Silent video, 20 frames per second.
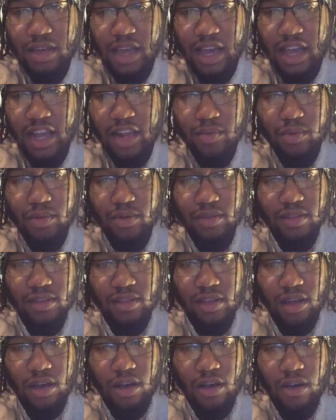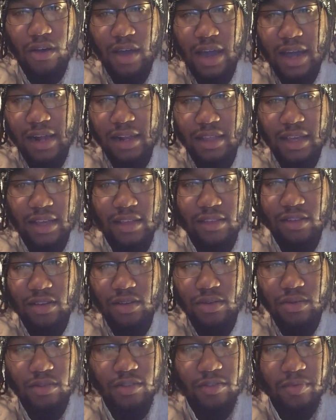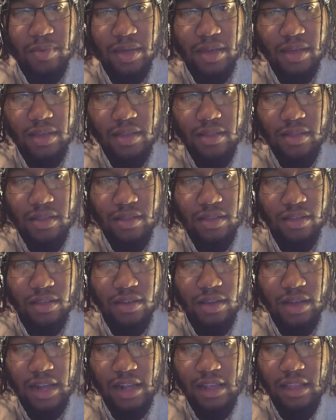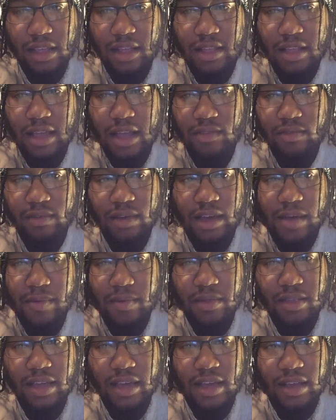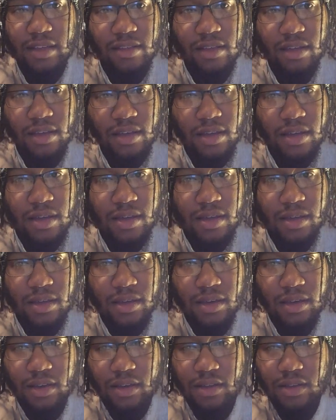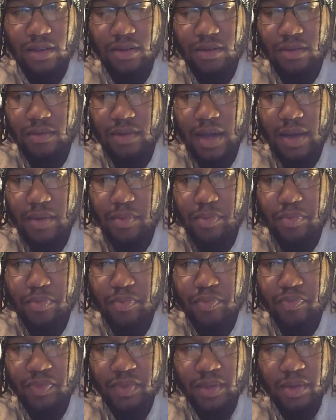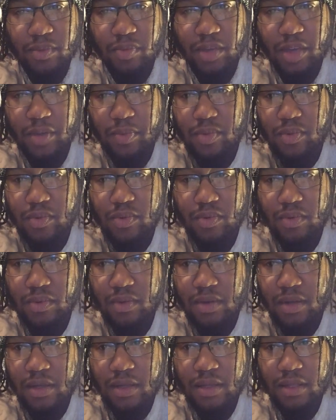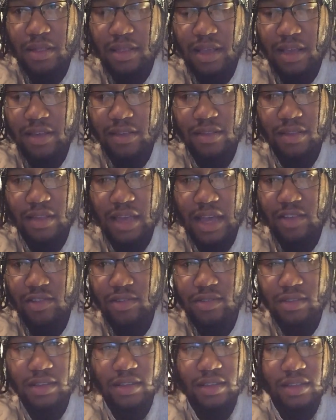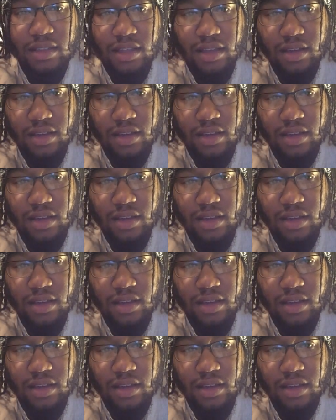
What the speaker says: Animals is all out of their zones, man. Out of their natural habitats. You got people that's naturally